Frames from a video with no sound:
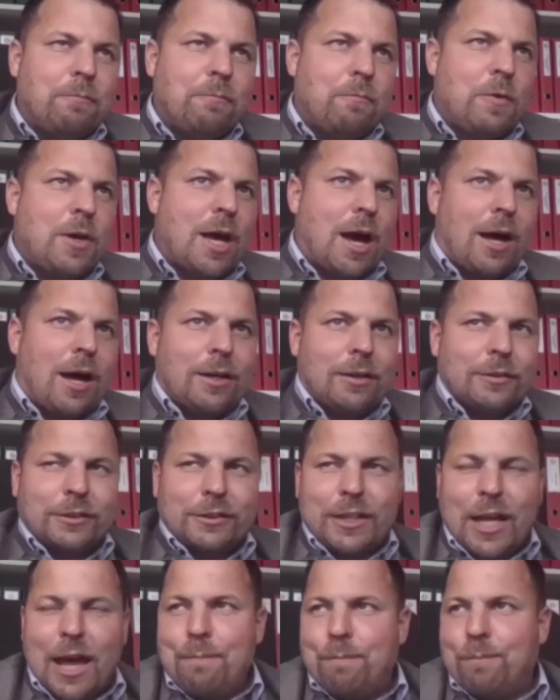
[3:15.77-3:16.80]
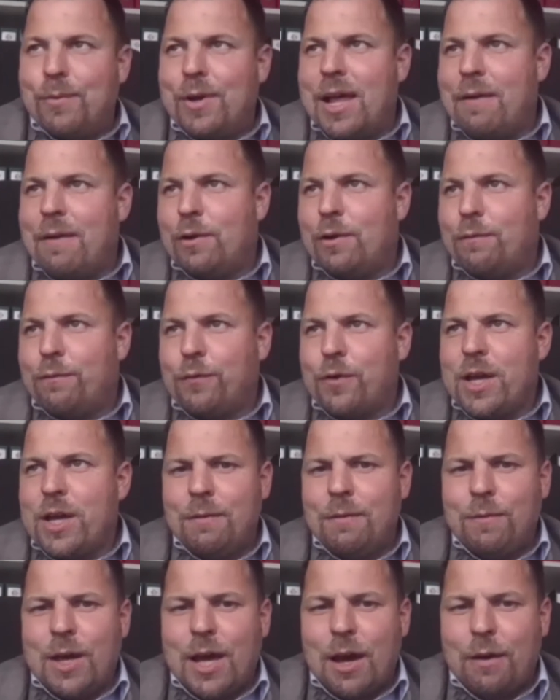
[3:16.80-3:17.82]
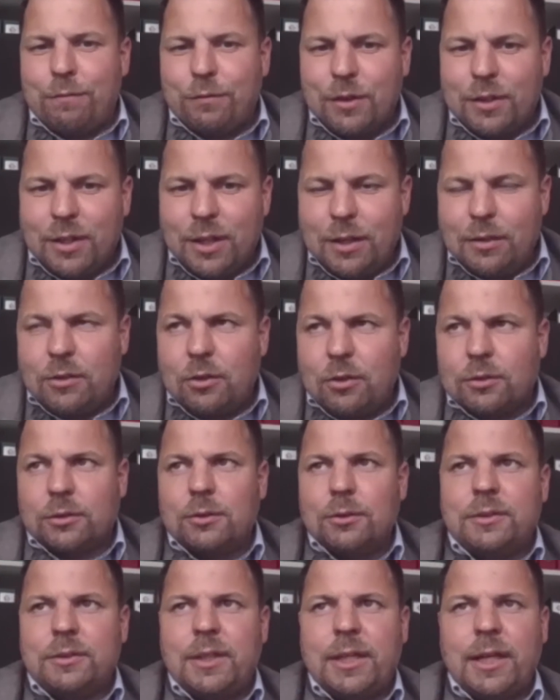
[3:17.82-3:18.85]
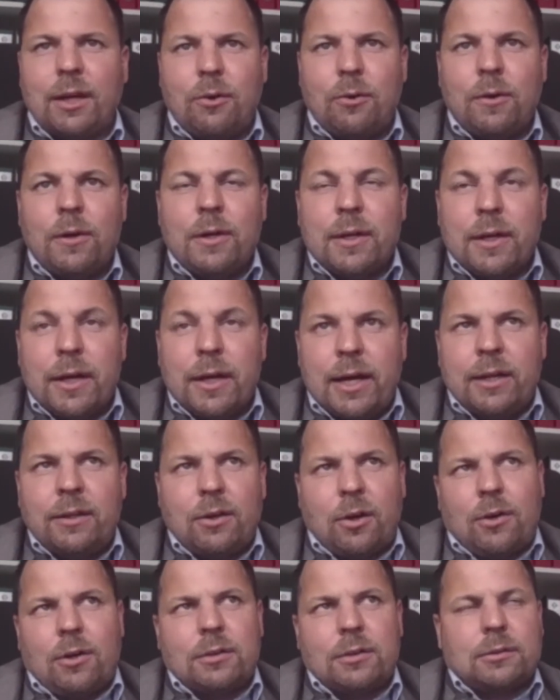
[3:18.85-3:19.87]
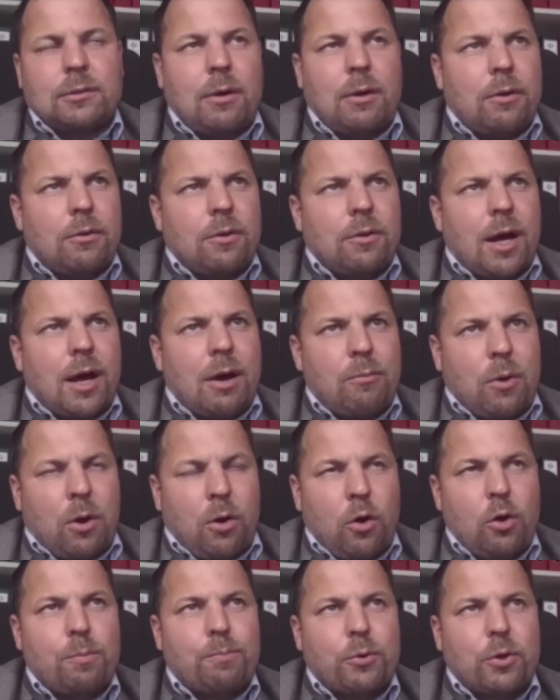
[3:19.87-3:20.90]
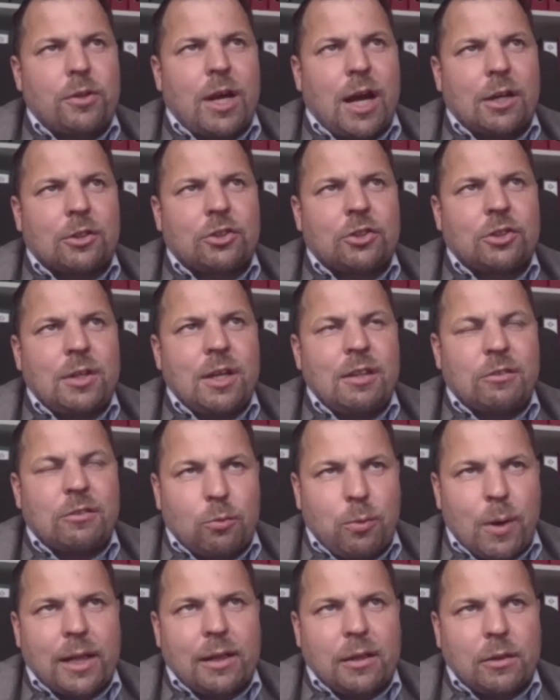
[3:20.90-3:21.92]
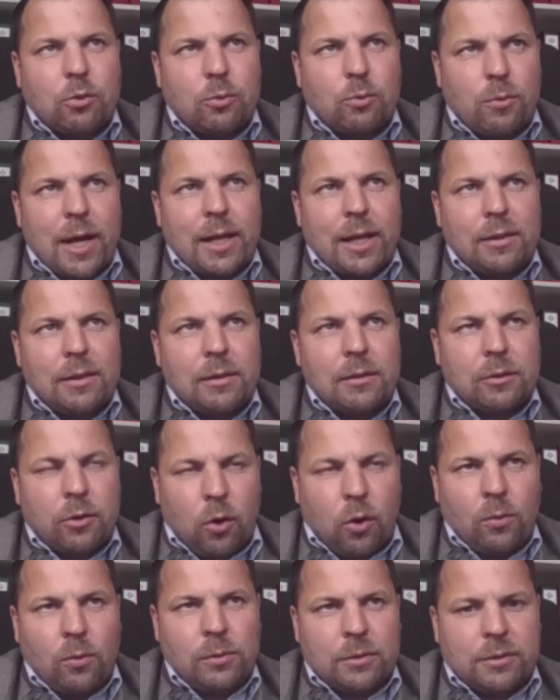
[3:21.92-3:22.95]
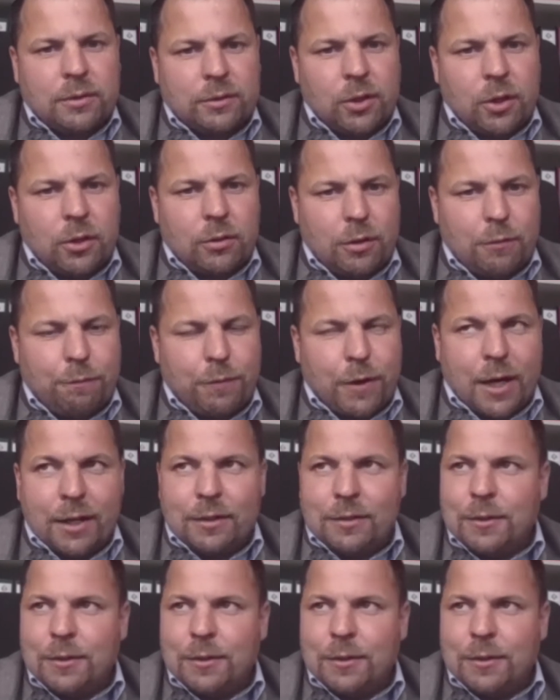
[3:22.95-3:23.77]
We are level 3. We have the detox to zero, and also our whole production is cradle to cradle gold certified.